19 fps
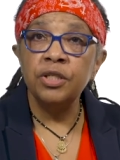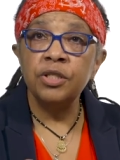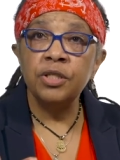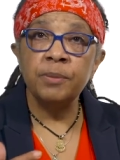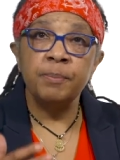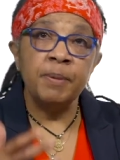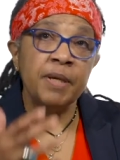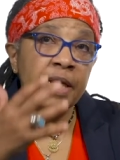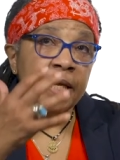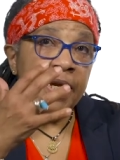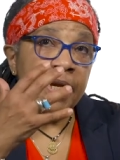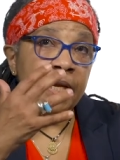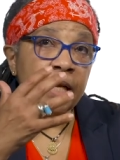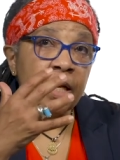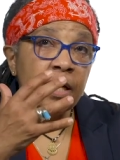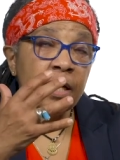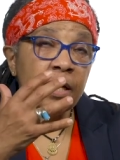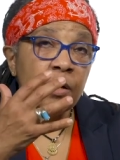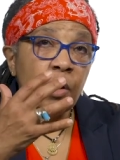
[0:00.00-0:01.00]
to be
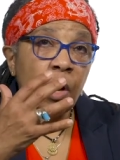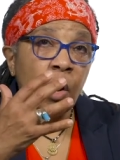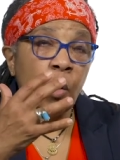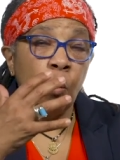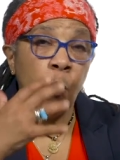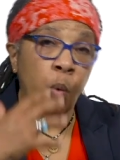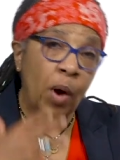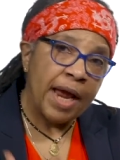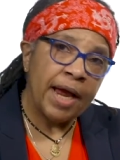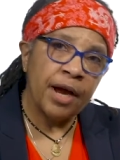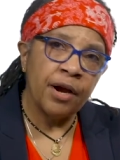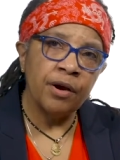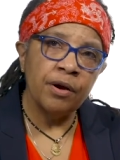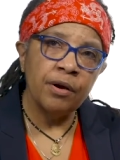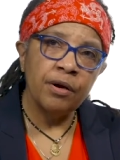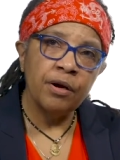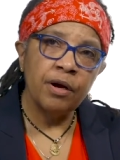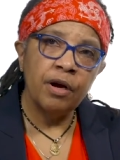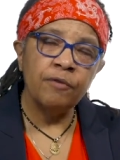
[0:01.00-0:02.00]

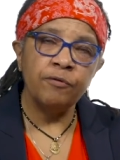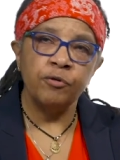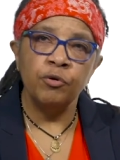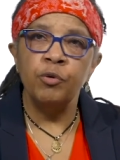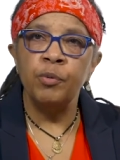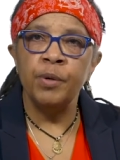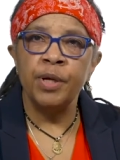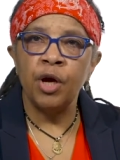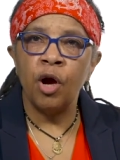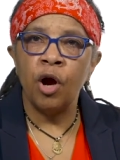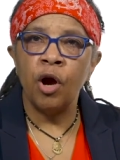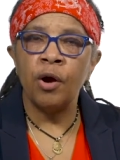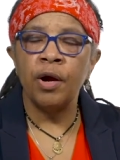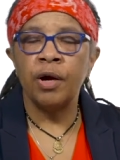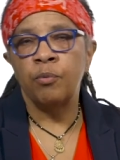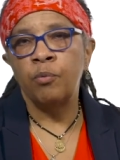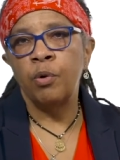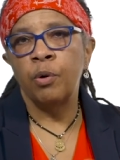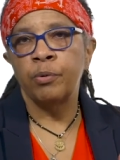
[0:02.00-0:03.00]
aware of who we are
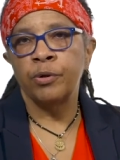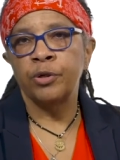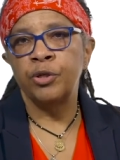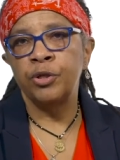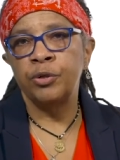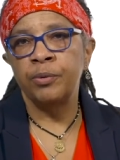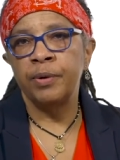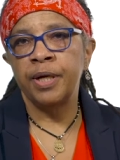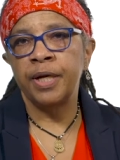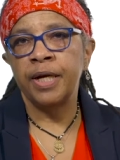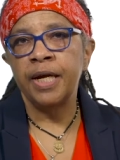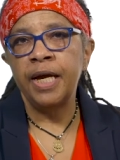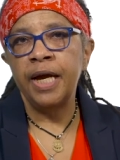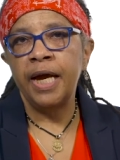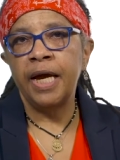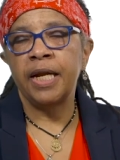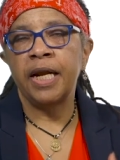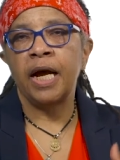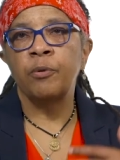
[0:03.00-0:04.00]
and what we're doing
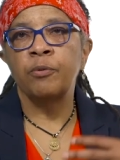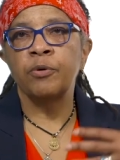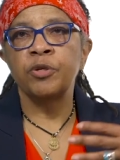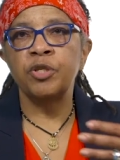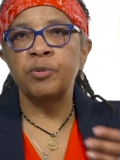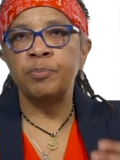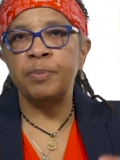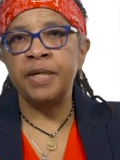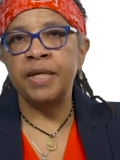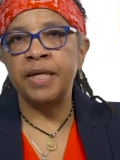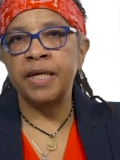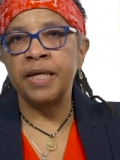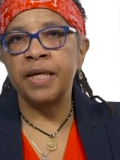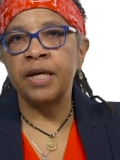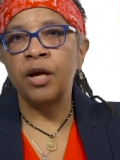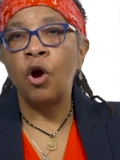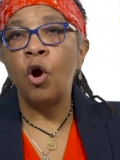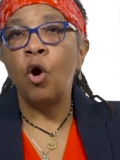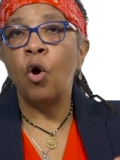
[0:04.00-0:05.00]
and how we're
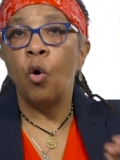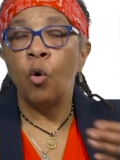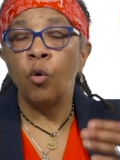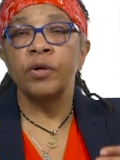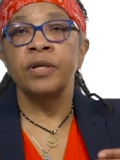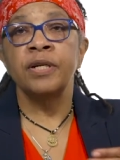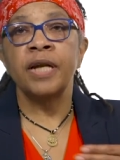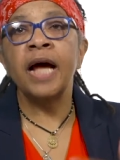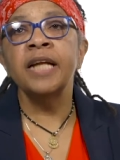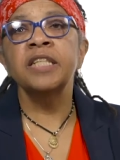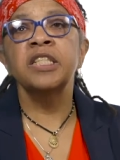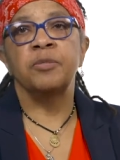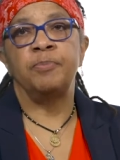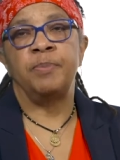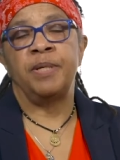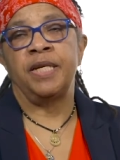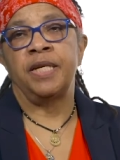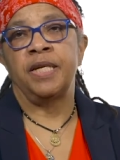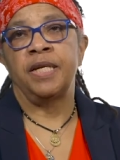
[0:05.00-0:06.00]
speaking or not
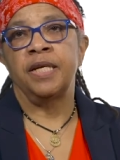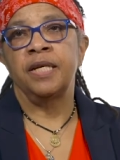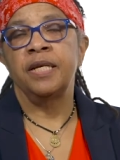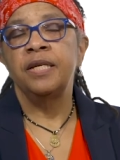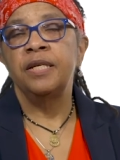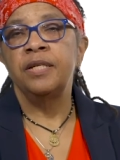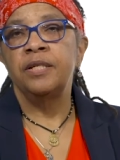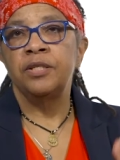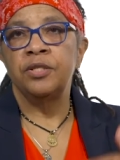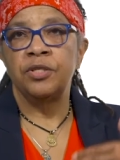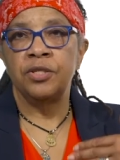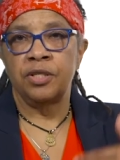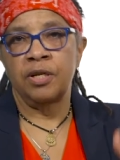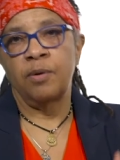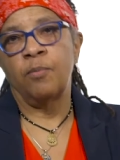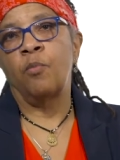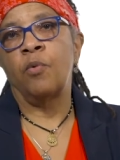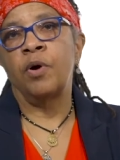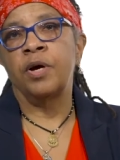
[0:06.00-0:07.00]
speaking to
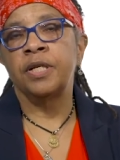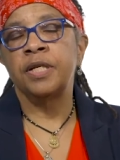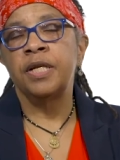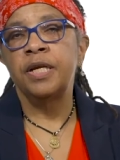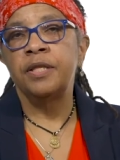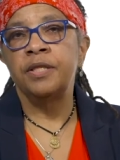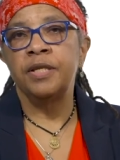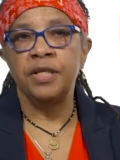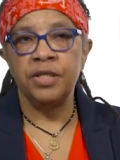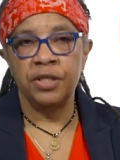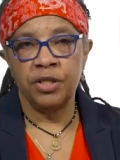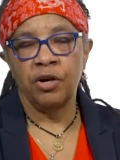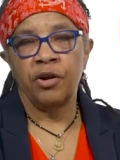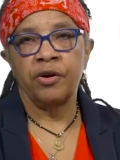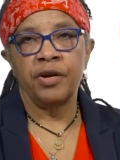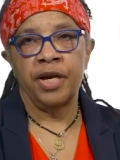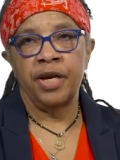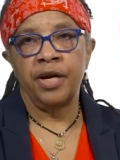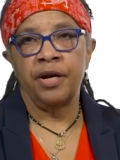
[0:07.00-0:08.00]
someone that is in our
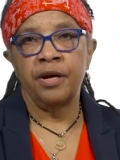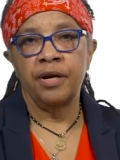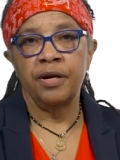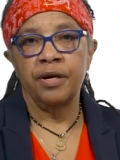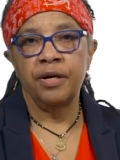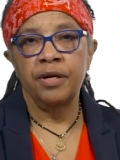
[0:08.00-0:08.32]
care.